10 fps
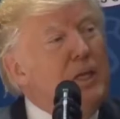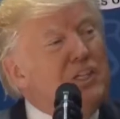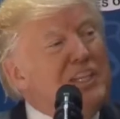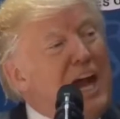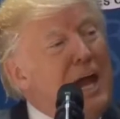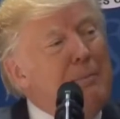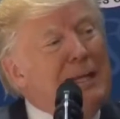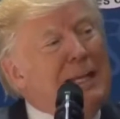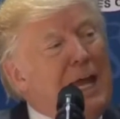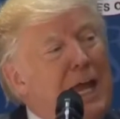is time
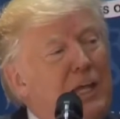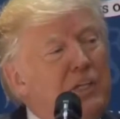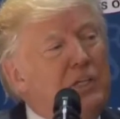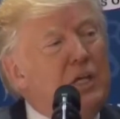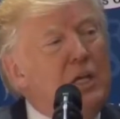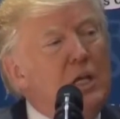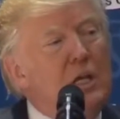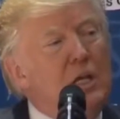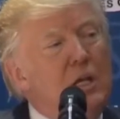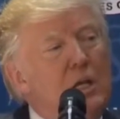at last
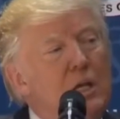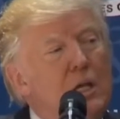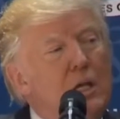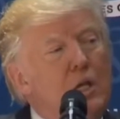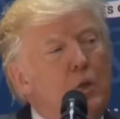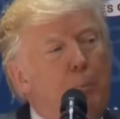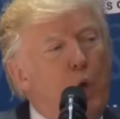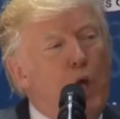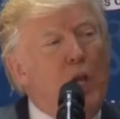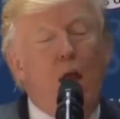to
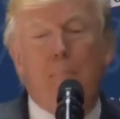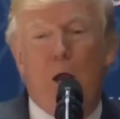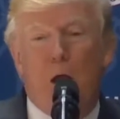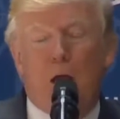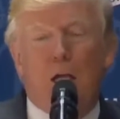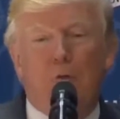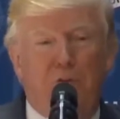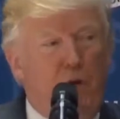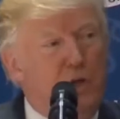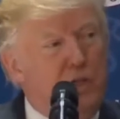put America
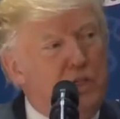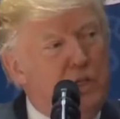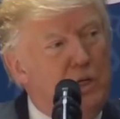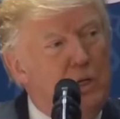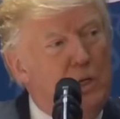first.